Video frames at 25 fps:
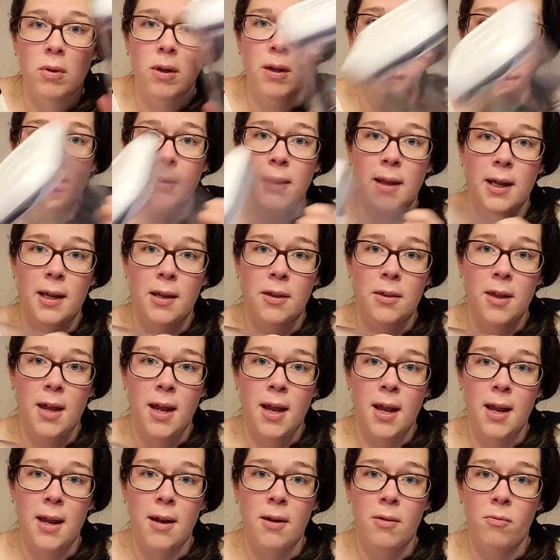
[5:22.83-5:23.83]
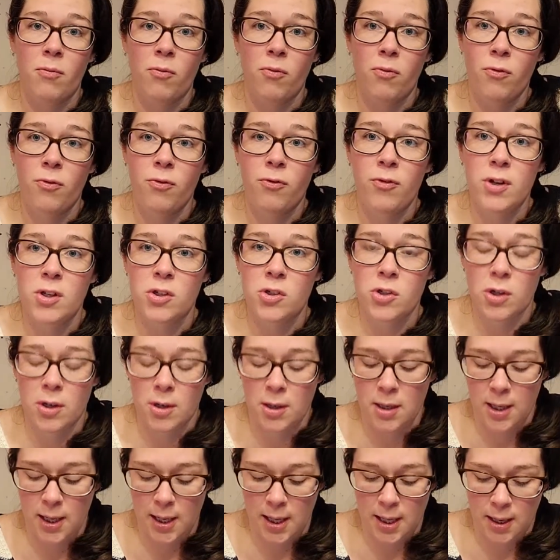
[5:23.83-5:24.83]
like they feature
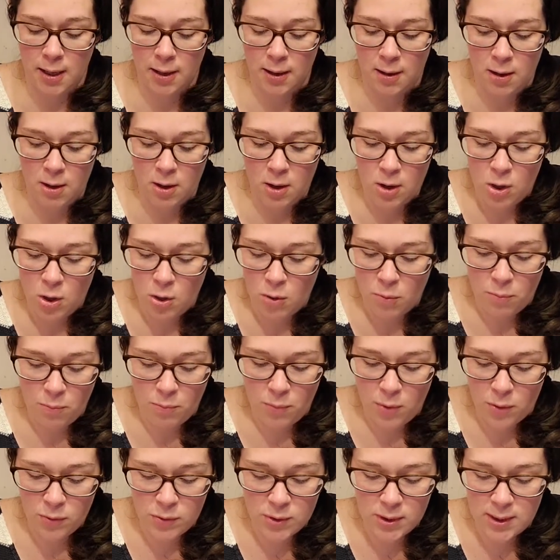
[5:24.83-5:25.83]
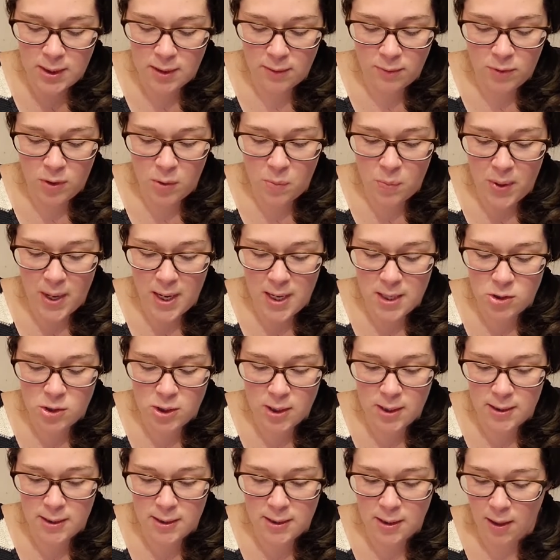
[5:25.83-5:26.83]
in most of the
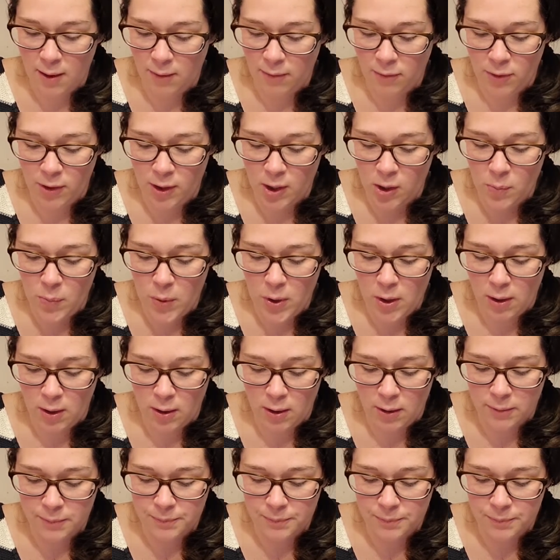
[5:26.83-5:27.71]
pages of their book.